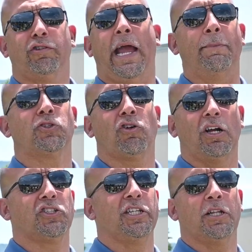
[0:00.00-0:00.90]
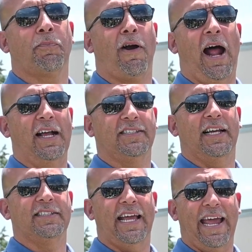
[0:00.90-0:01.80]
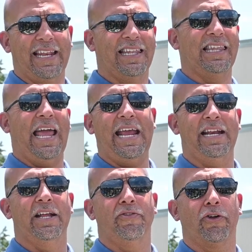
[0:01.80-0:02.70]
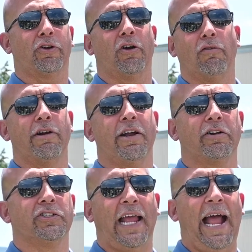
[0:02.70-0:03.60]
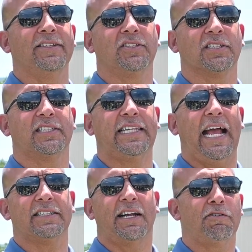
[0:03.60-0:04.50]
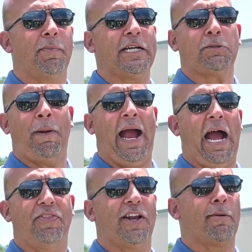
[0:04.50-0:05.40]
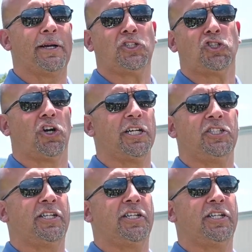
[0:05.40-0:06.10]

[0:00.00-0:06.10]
kept trust in the process and late in their careers had success. Everybody's path and everybody's journey is